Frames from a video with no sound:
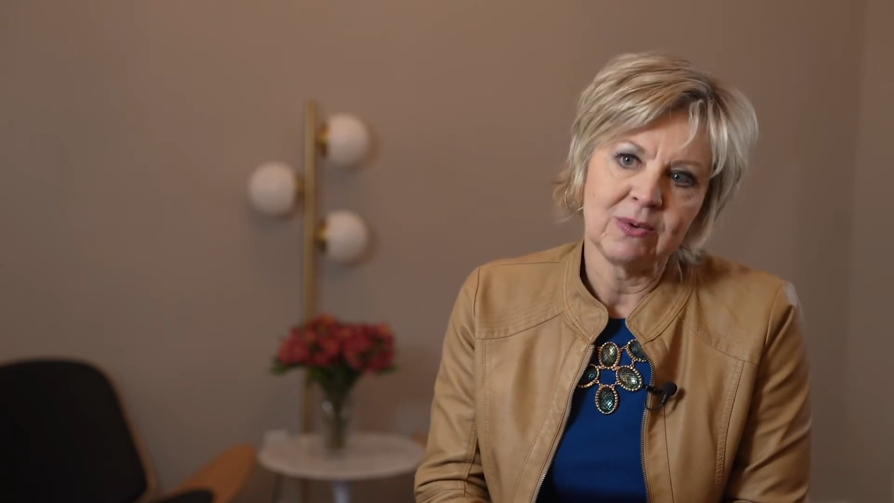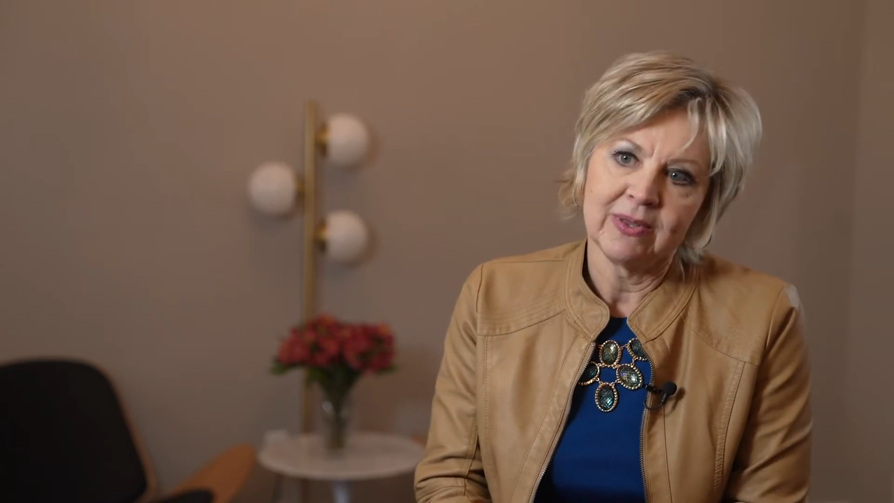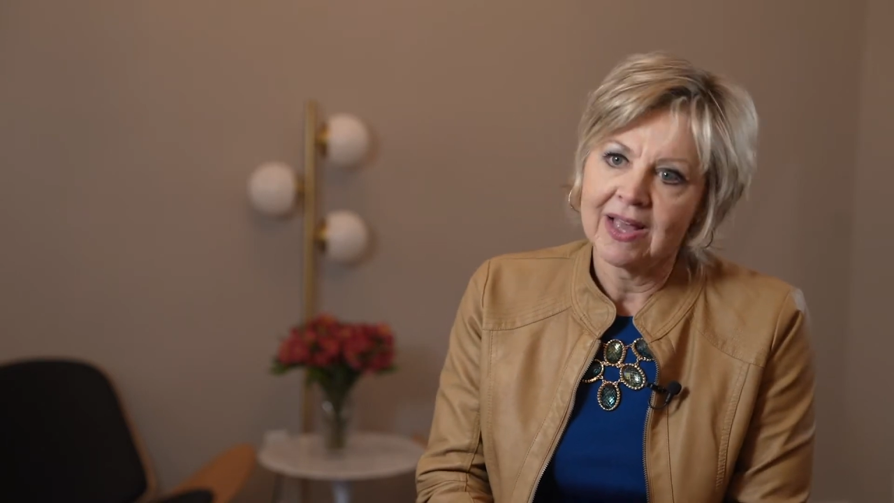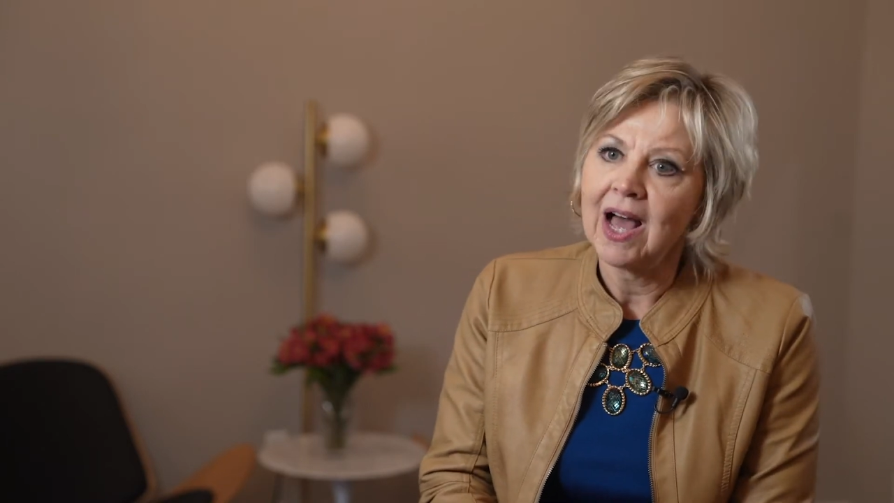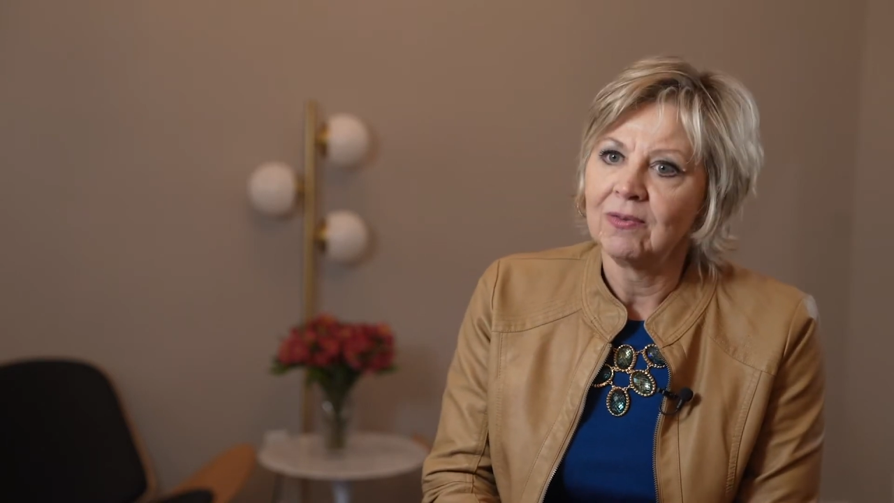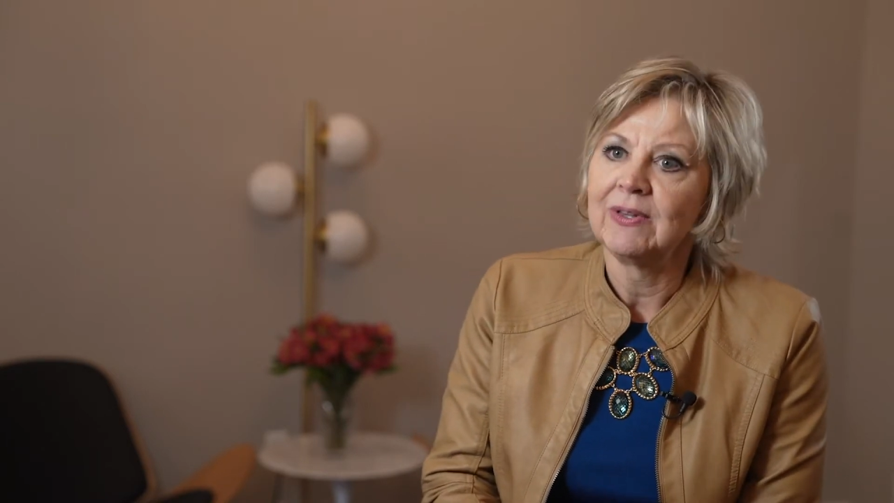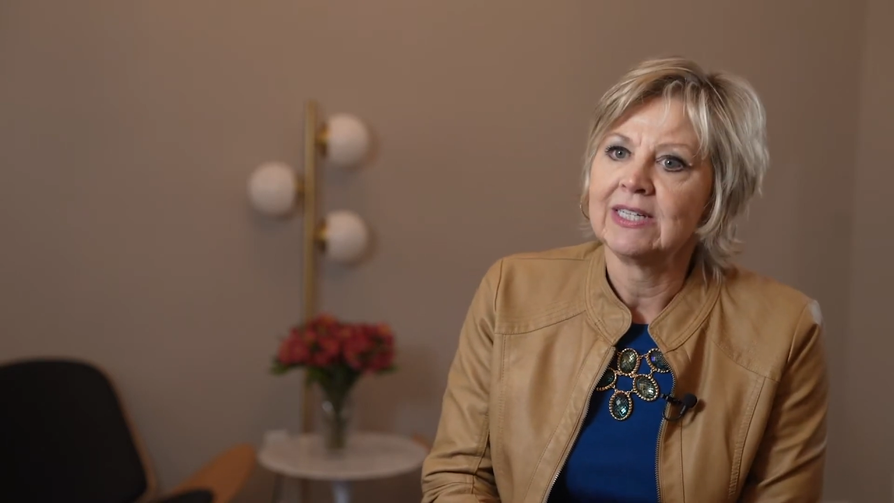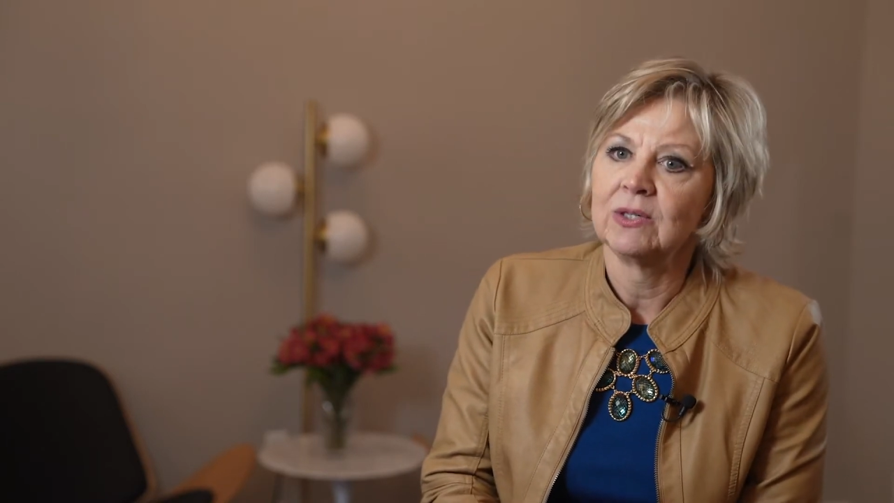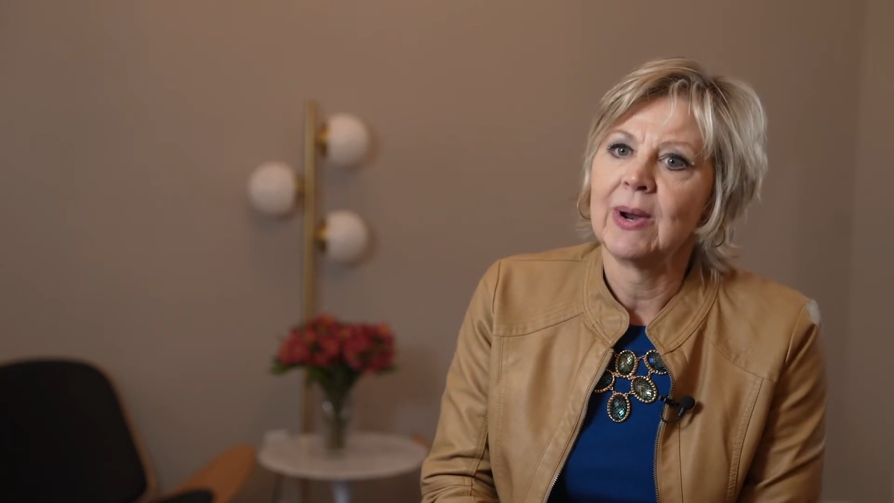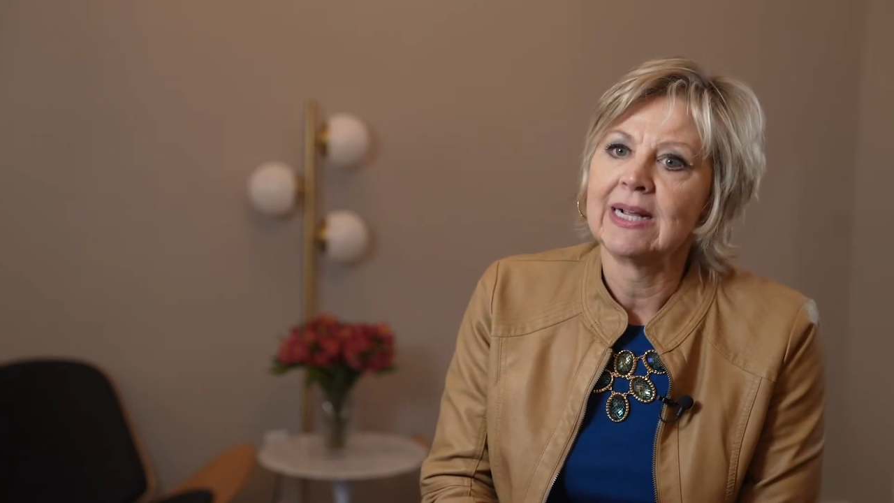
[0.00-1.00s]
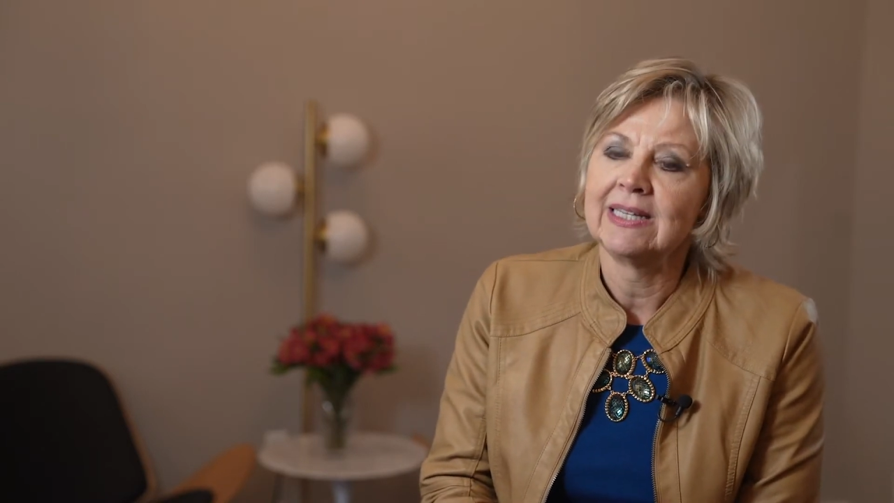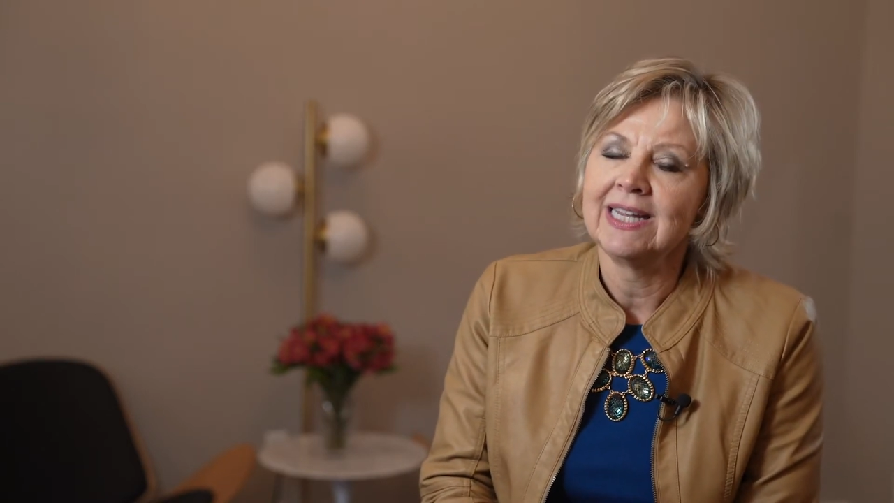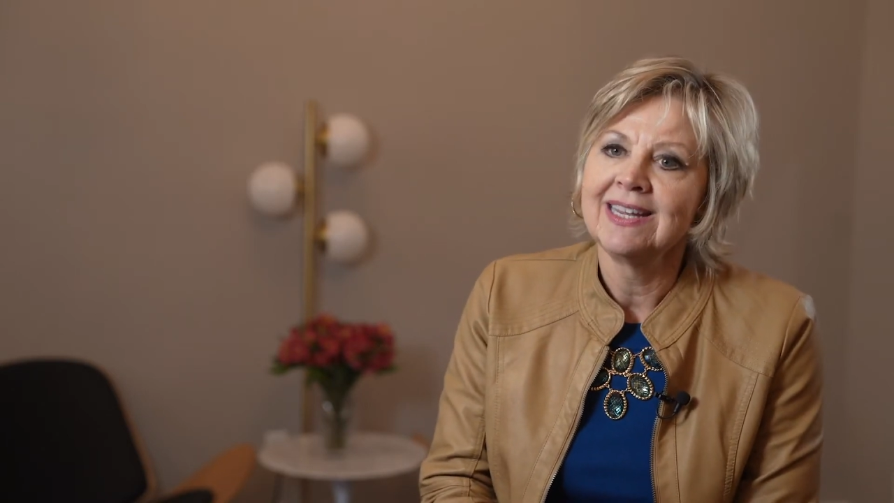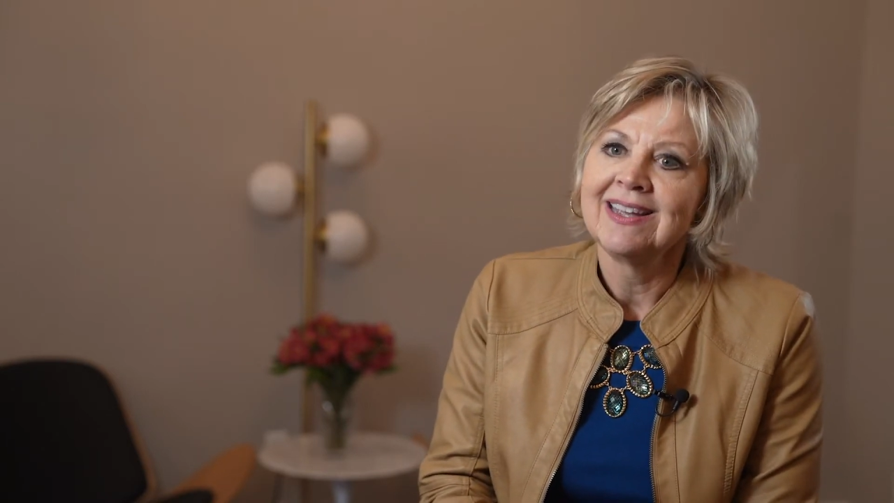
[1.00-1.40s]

with conflict directly.